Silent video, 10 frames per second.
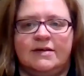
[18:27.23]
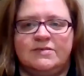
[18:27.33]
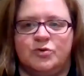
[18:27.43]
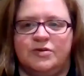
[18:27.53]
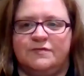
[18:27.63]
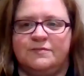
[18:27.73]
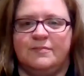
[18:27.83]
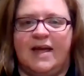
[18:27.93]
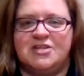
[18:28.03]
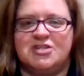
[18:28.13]
sort of
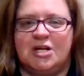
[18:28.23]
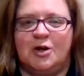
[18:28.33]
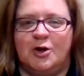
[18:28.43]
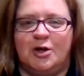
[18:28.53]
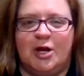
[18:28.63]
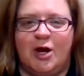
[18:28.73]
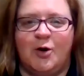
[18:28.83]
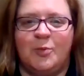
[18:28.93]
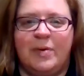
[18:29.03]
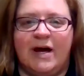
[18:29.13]
edging her to
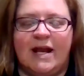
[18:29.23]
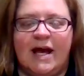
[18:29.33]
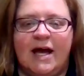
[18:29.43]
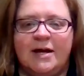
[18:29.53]
go. But